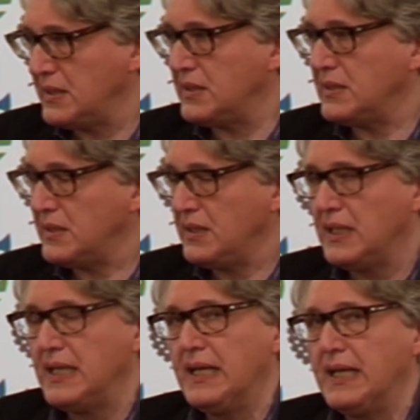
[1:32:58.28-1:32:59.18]
Yeah?
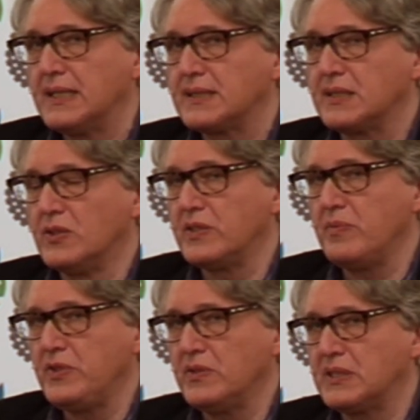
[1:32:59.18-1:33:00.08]
So the
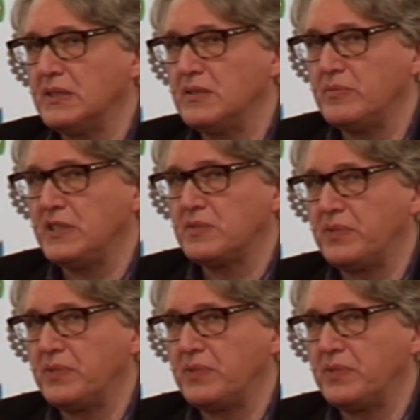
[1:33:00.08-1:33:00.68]
museum is